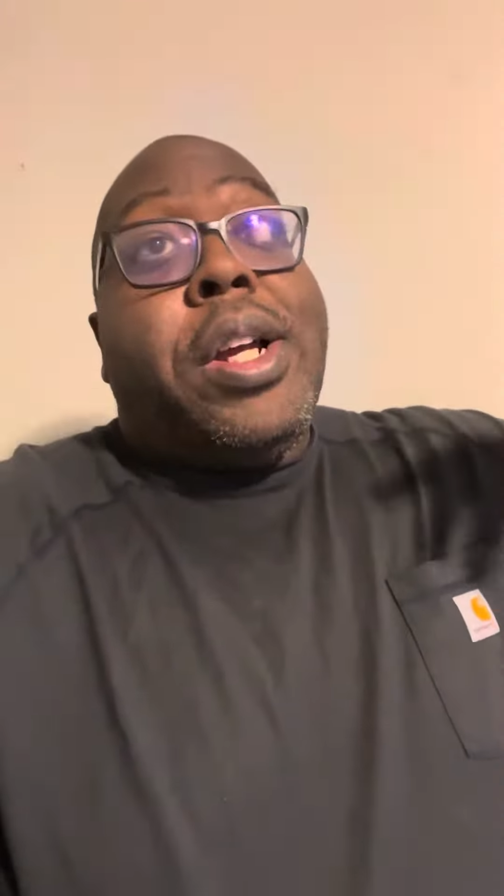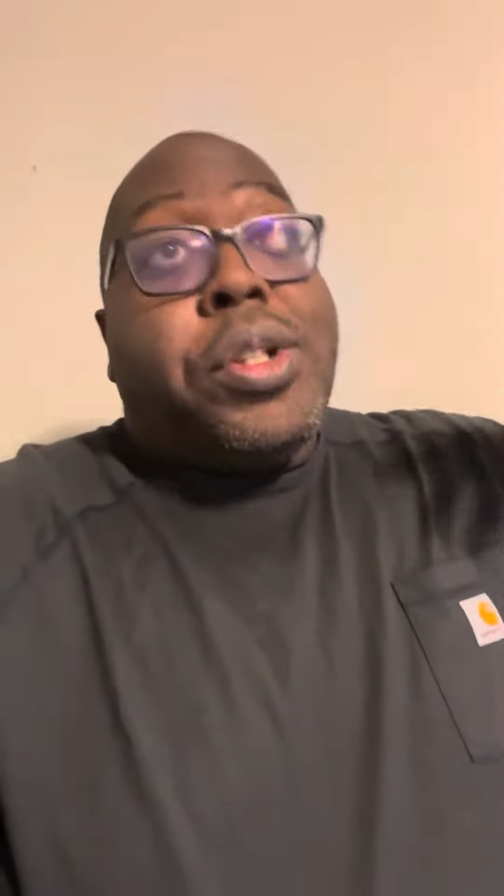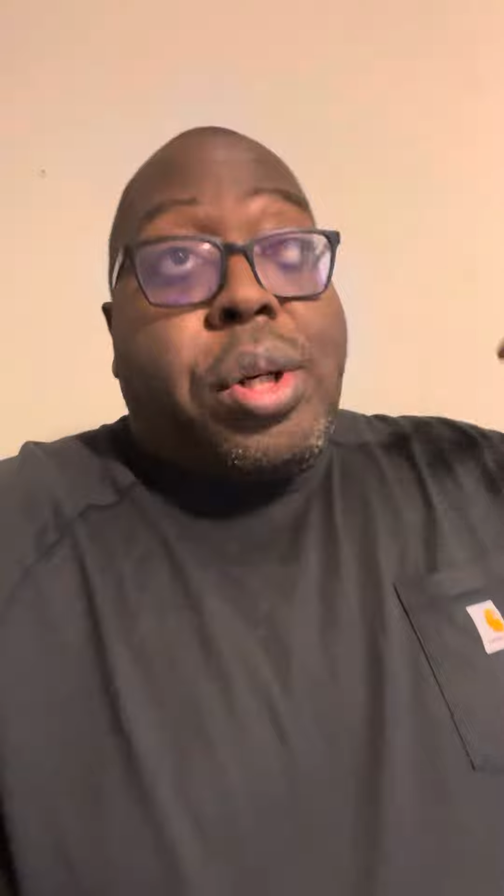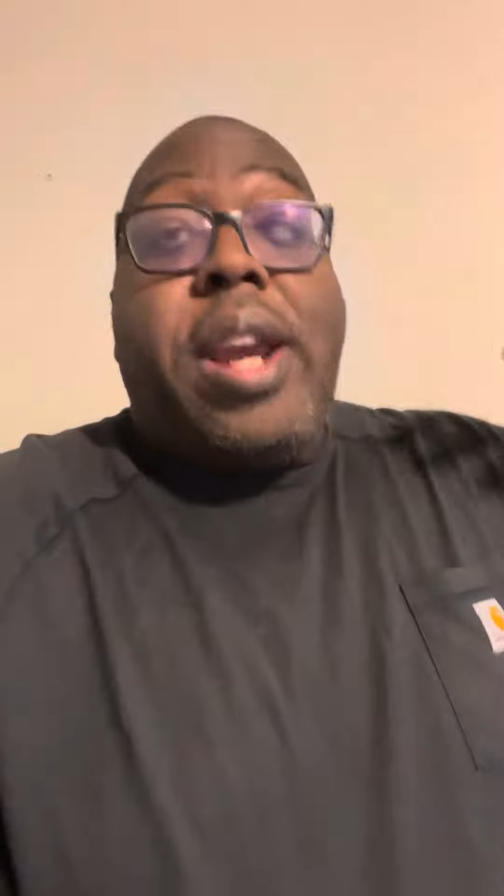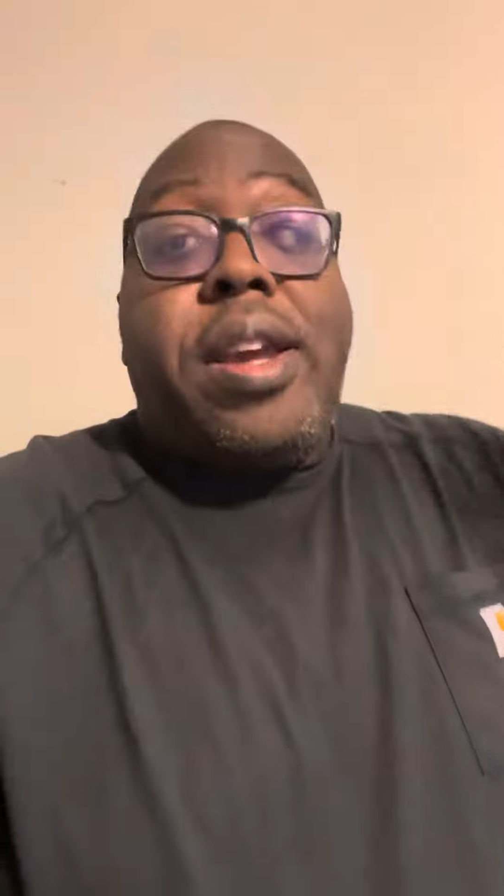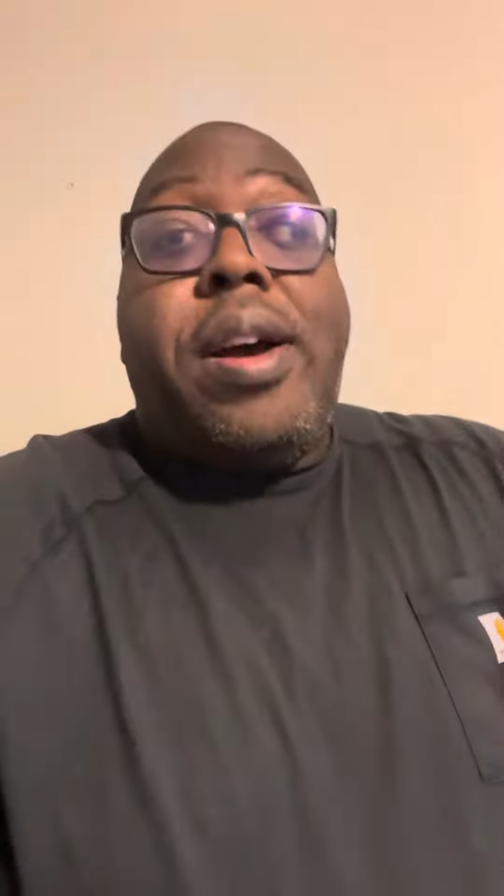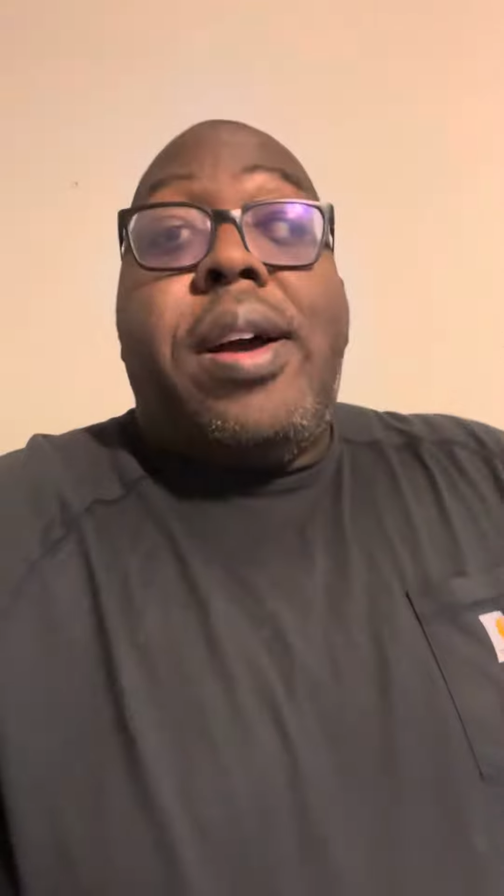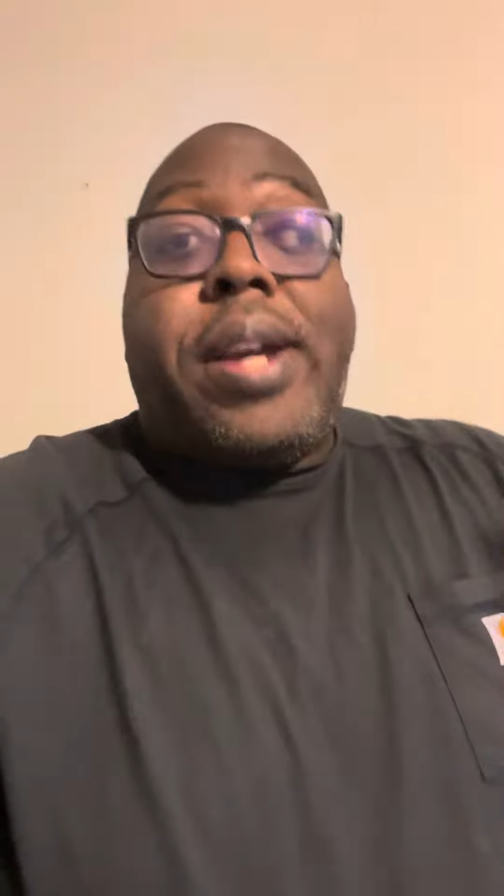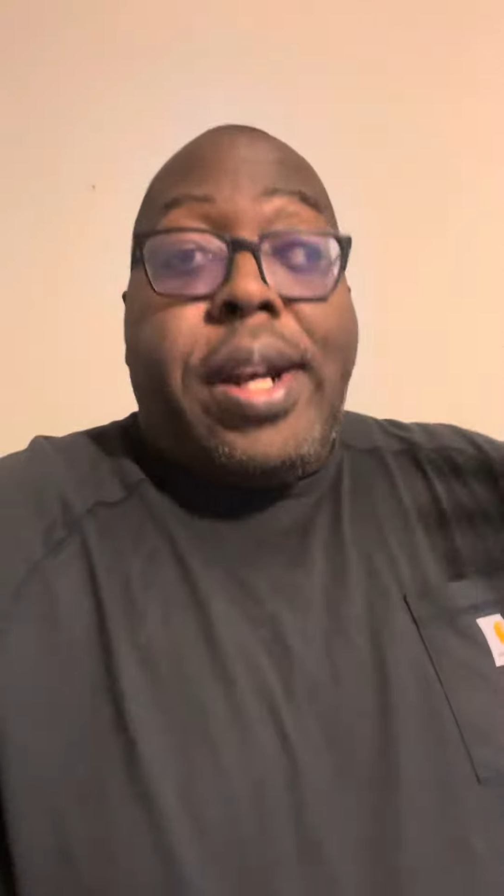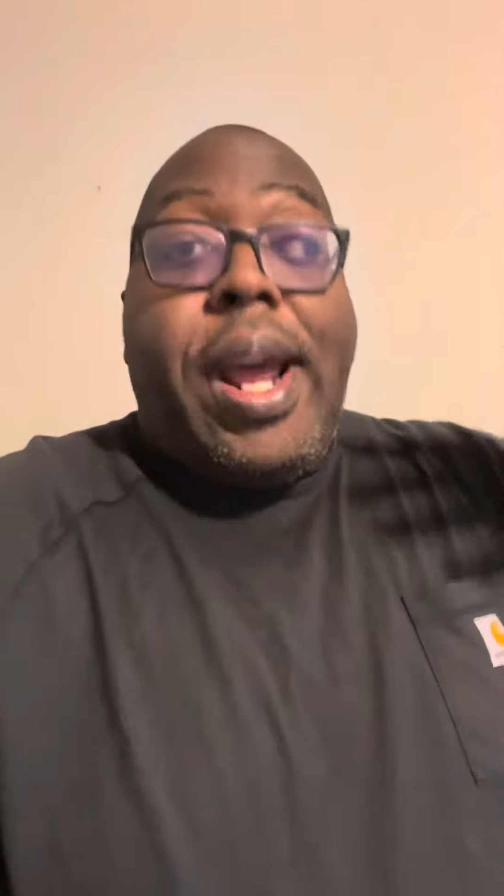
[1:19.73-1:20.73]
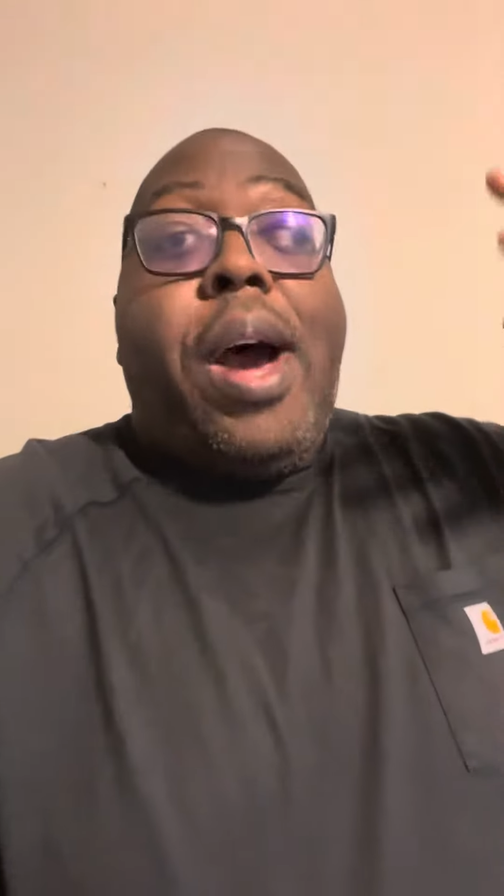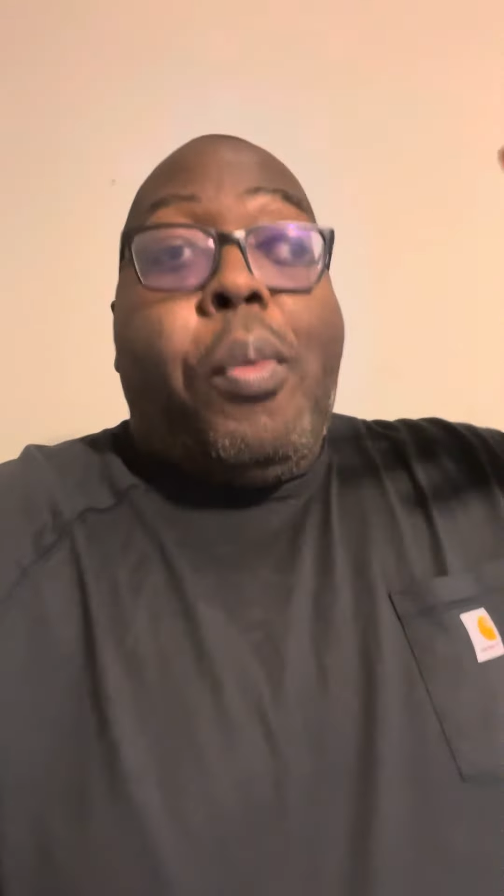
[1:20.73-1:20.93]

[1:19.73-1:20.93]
Trae Young can now